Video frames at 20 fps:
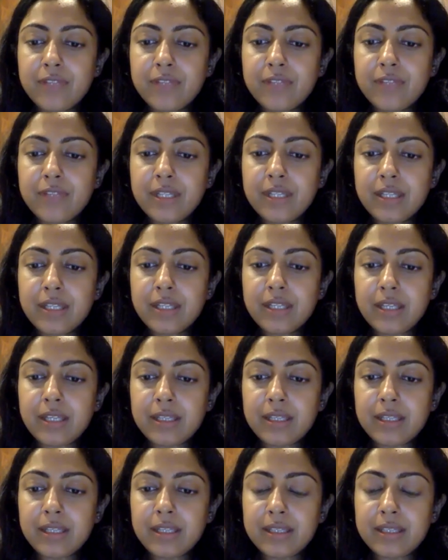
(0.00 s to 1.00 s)
the
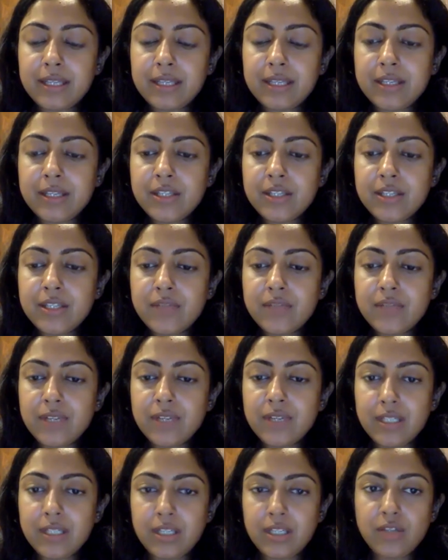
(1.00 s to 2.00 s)
things we
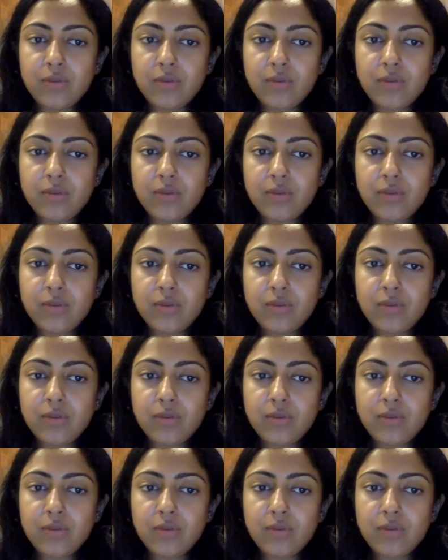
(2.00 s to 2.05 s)
need